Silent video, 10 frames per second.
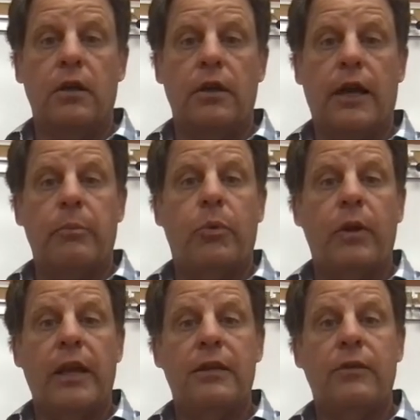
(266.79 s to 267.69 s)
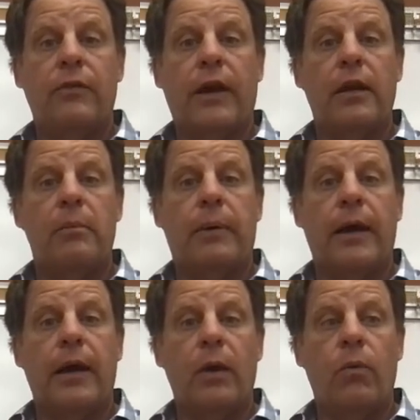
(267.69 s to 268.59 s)
9.8 divided
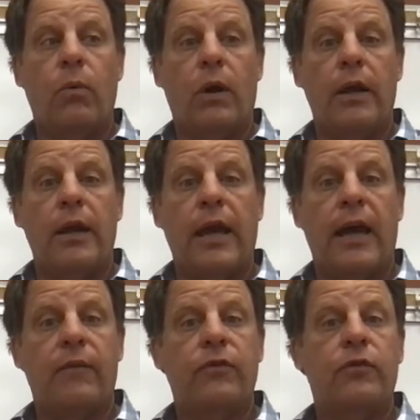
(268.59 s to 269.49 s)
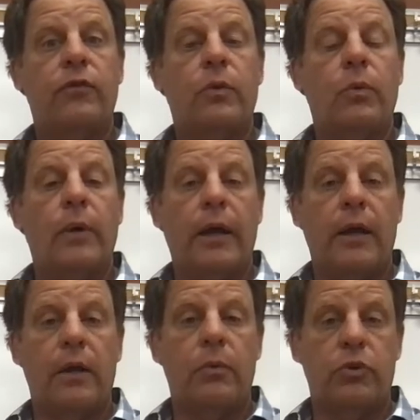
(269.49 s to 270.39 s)
by 1/2
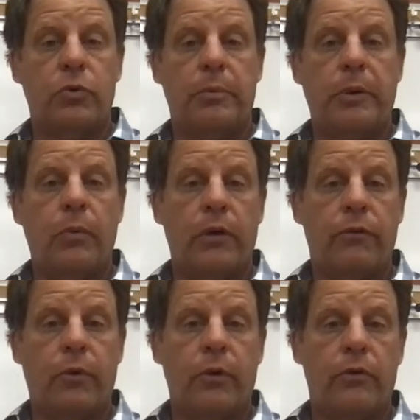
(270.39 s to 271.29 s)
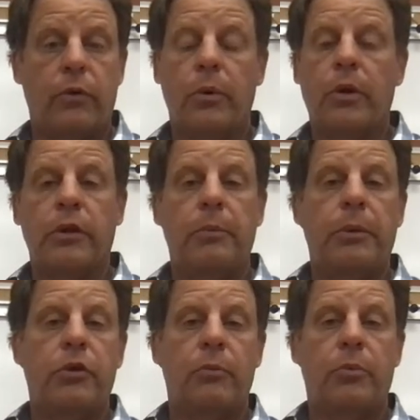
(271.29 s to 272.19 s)
squared, which would be 1/4. So it would only
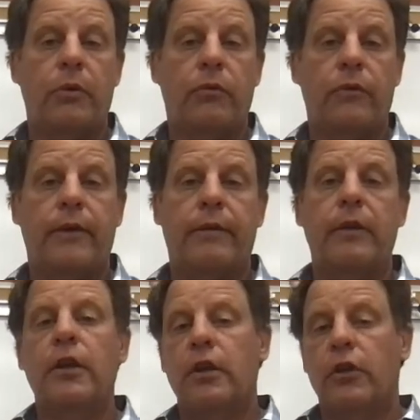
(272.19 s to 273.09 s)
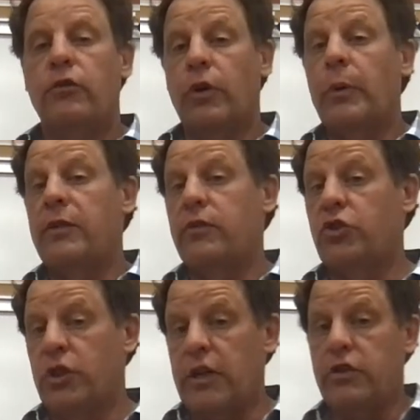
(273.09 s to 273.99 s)
be 2.45. So it's
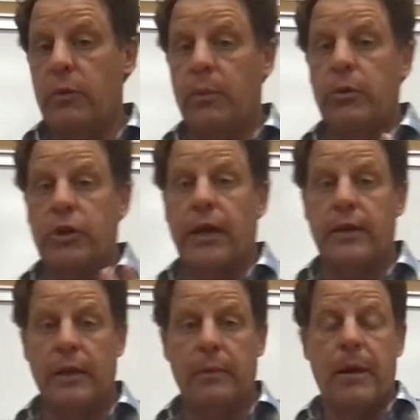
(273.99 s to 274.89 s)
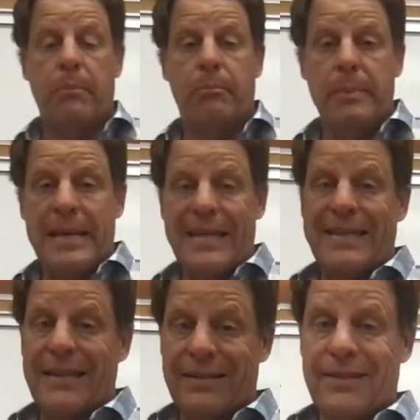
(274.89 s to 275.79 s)
changing when we're talking about big
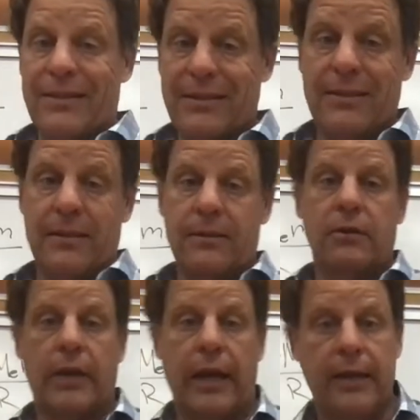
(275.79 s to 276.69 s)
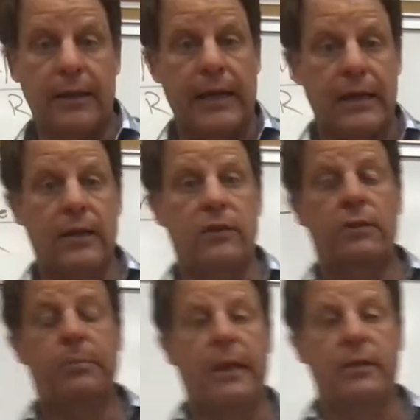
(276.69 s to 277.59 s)
distances, okay, like in
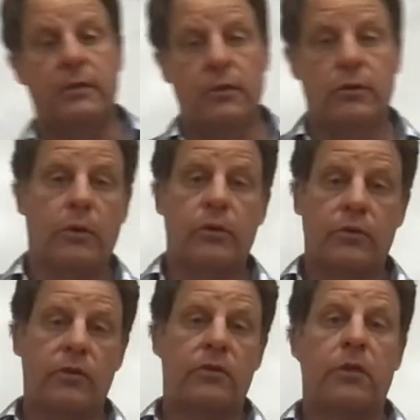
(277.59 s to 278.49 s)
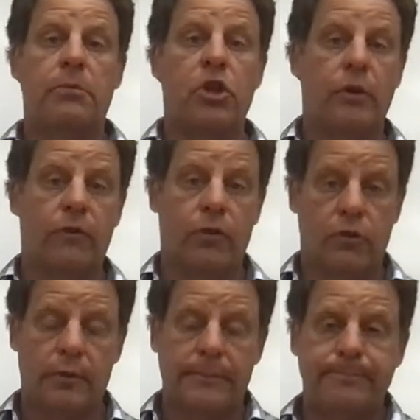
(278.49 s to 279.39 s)
space, the solar system, the
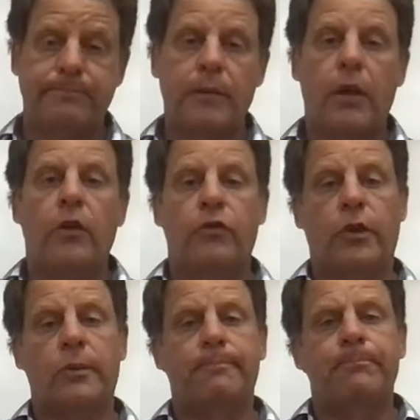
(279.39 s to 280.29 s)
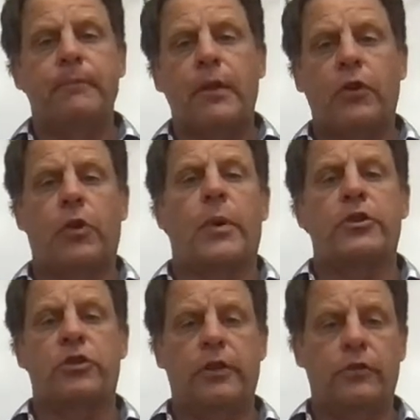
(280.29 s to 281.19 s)
universe. So the
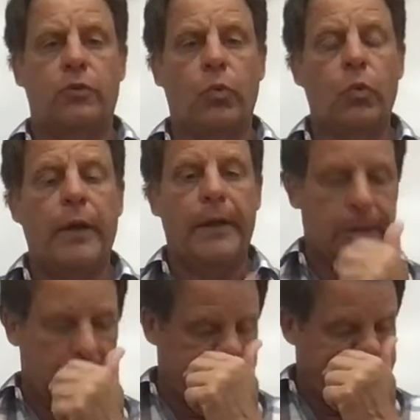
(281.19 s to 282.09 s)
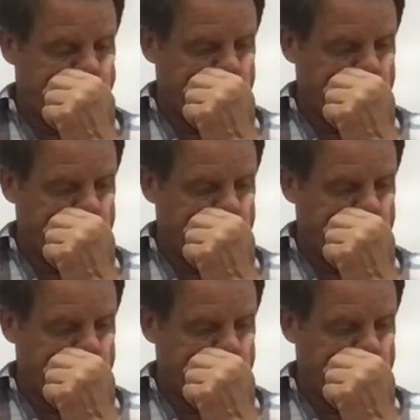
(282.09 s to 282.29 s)
question is, where